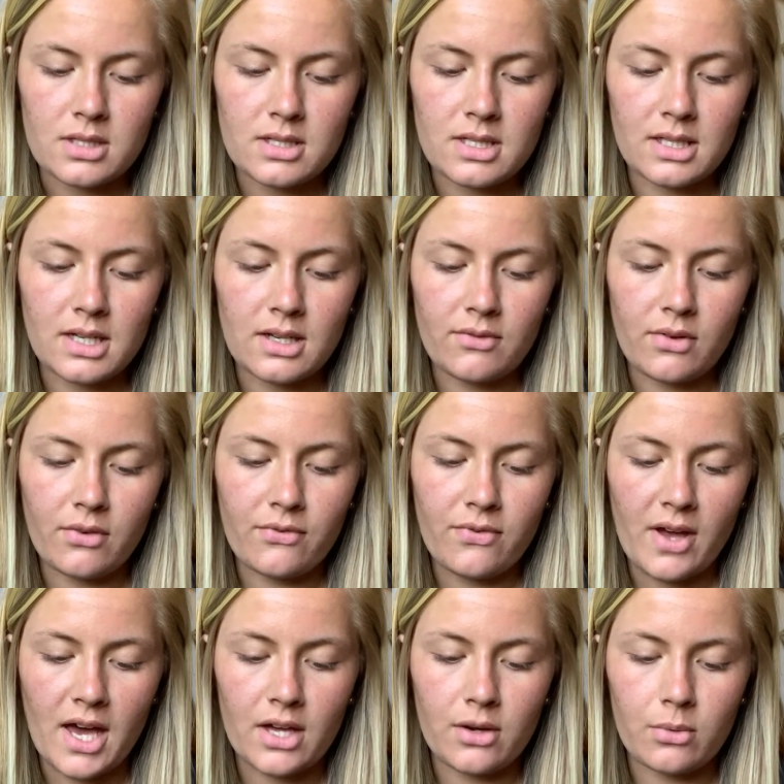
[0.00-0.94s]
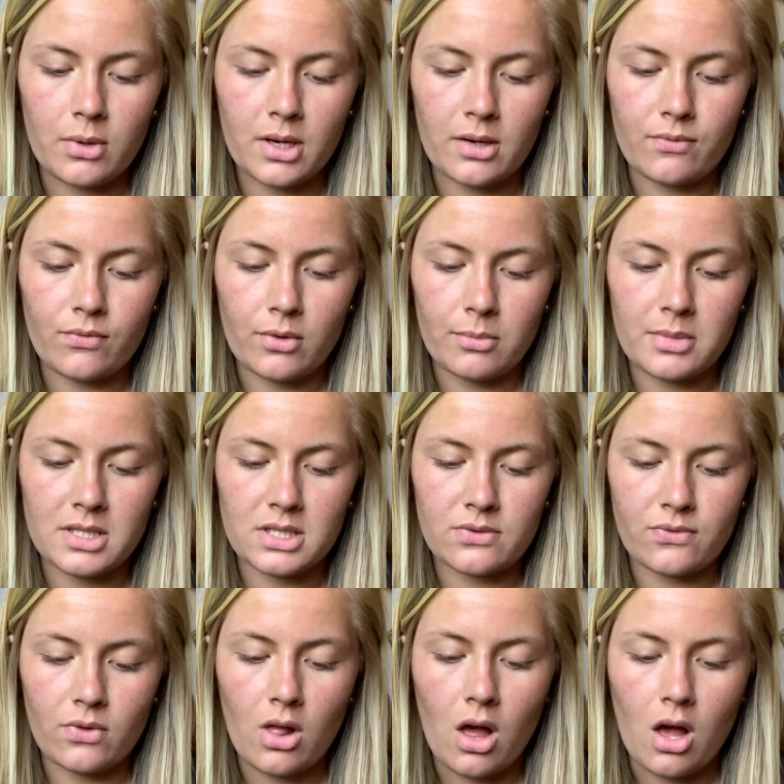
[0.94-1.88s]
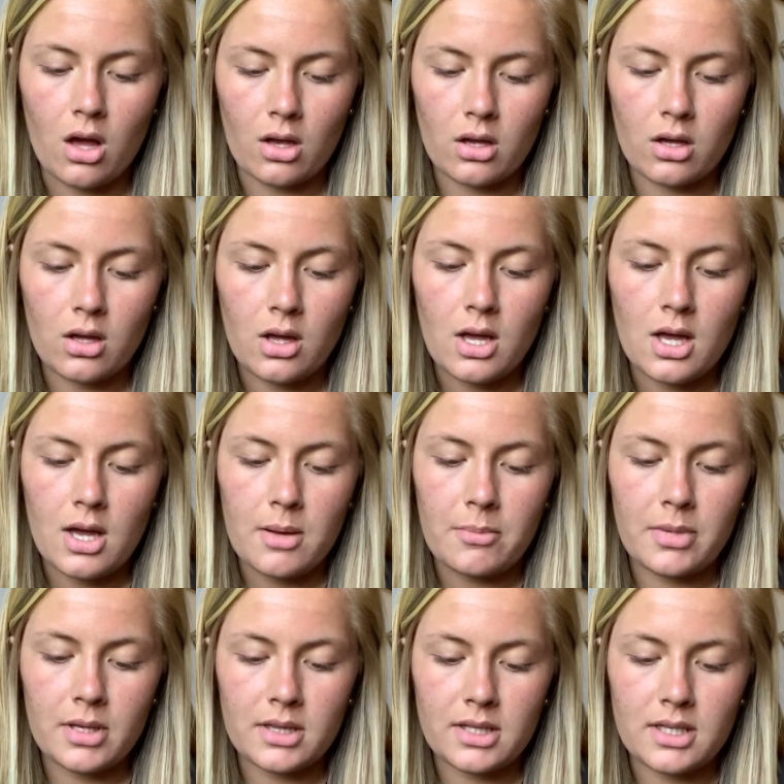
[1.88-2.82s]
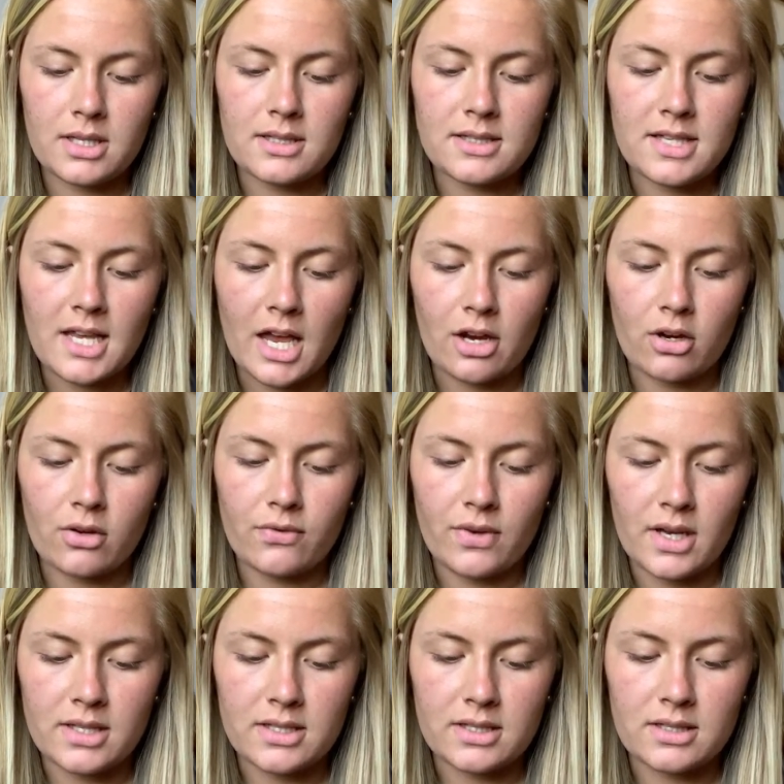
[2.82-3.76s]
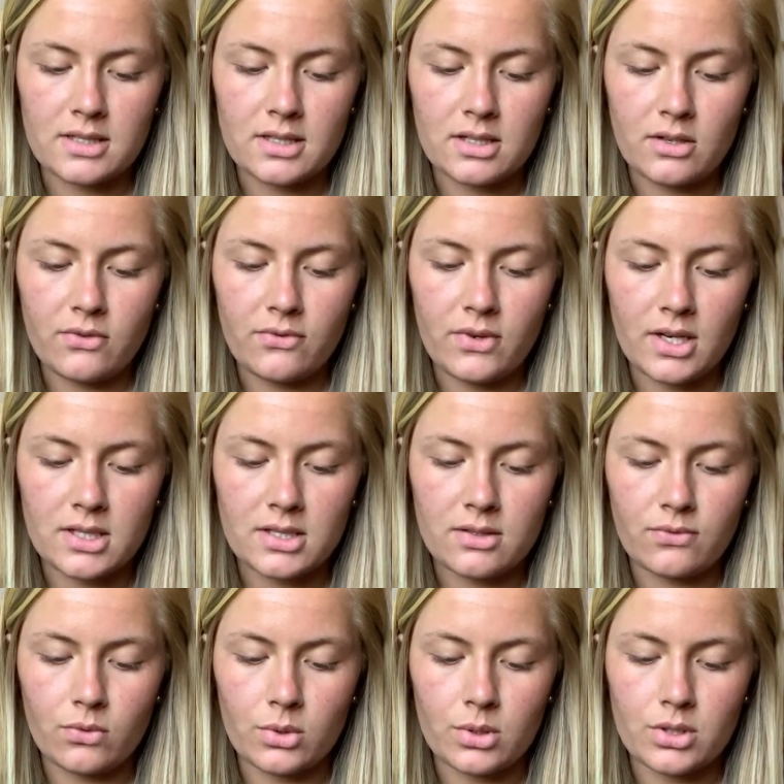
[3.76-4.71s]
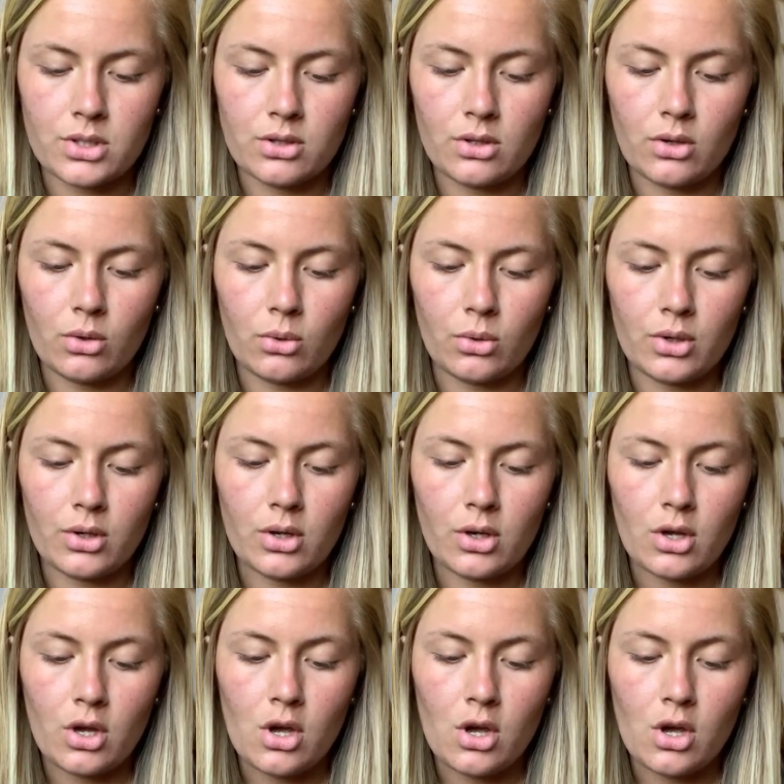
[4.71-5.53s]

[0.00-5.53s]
to give a fine ram from his flock, but then sacrifices a defective one to the Lord.